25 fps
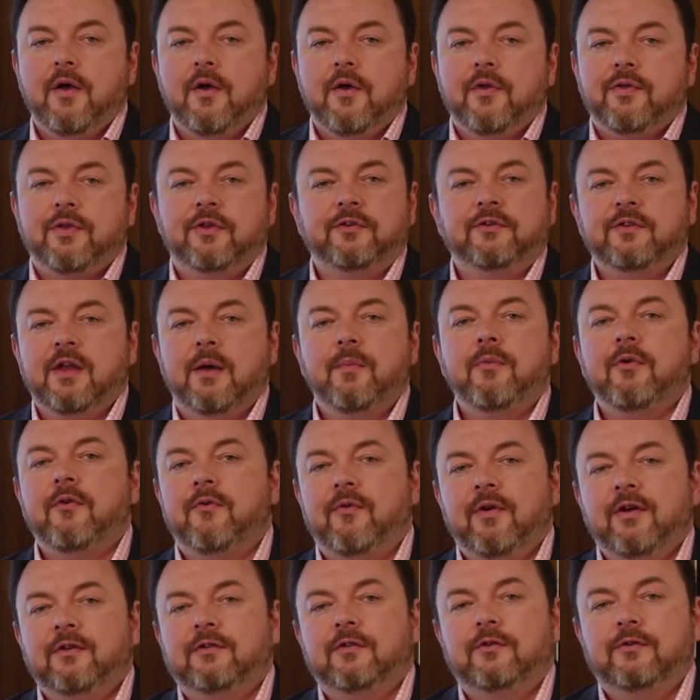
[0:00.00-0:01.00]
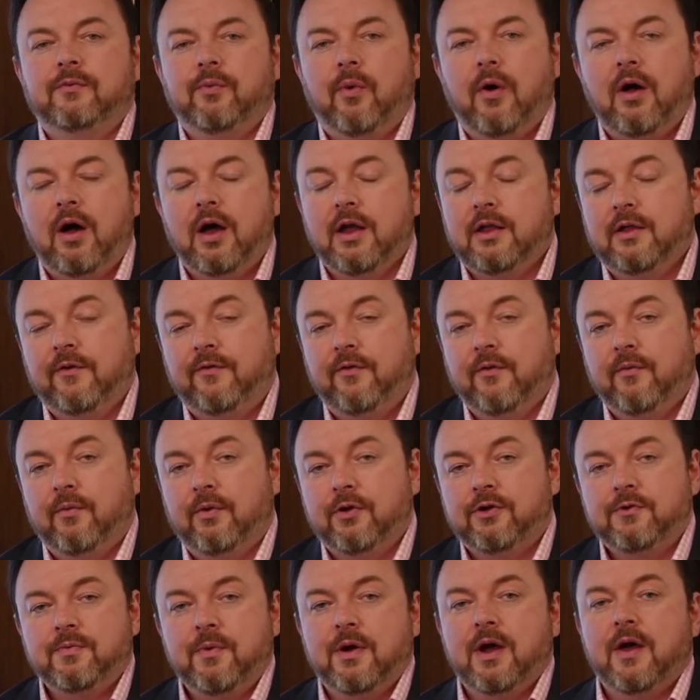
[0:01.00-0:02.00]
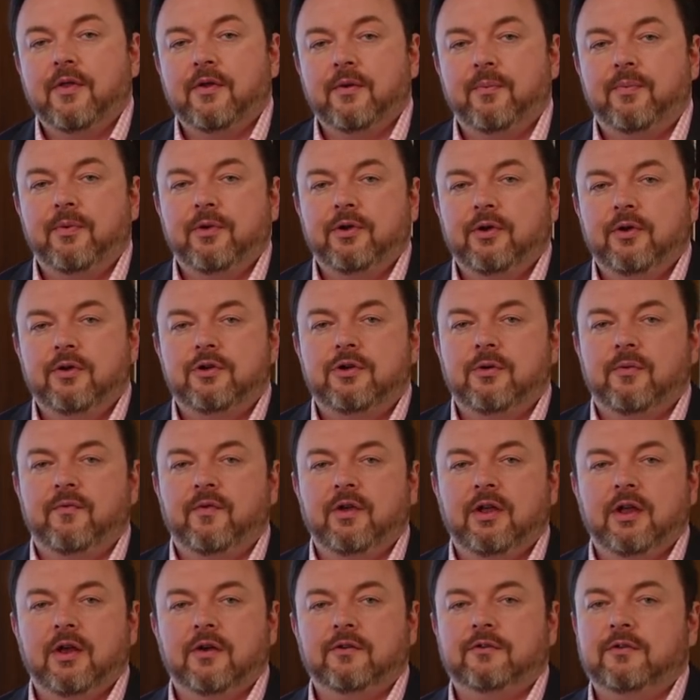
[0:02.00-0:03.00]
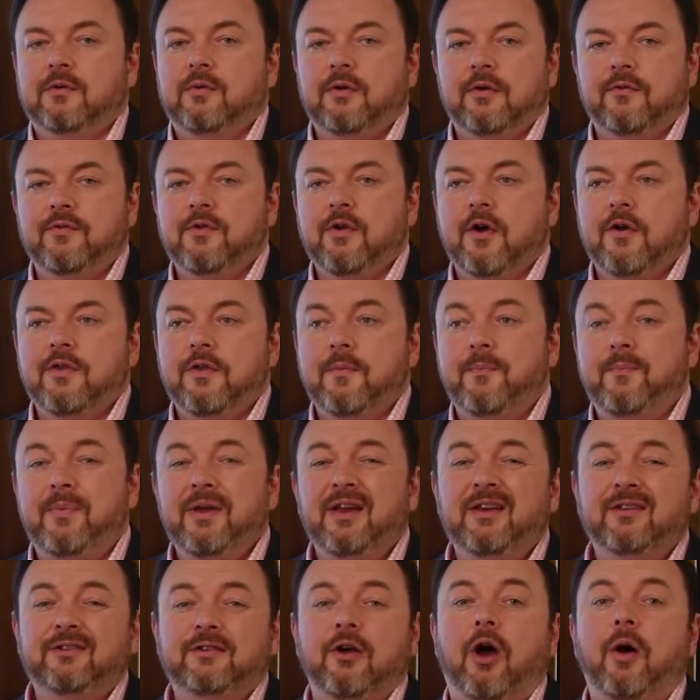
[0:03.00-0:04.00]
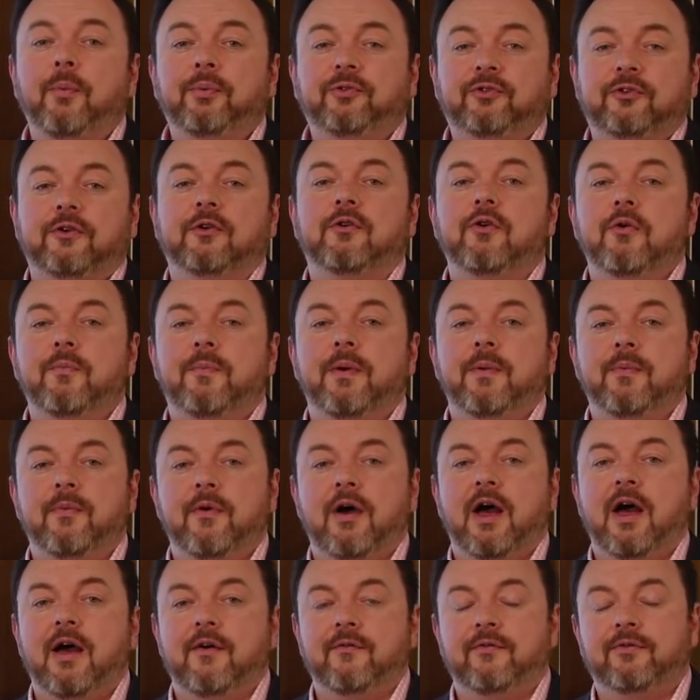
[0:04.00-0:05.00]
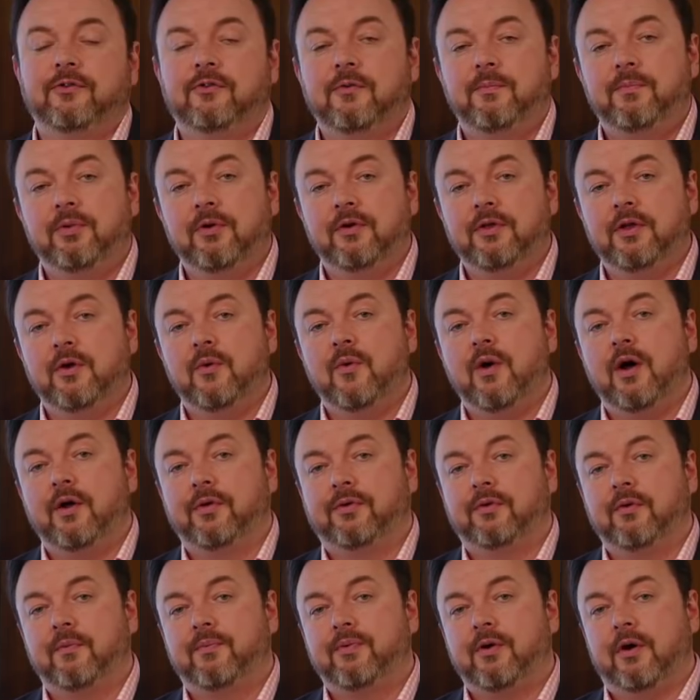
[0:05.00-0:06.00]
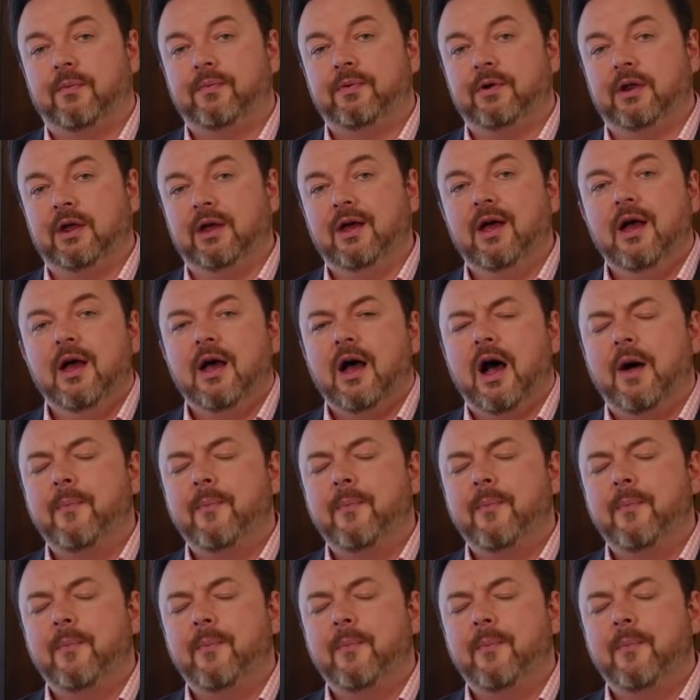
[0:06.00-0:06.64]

There's a number of reasons why, and if you watch my other YouTube videos, you would have known the biggest obstacle people have to building wealth through property,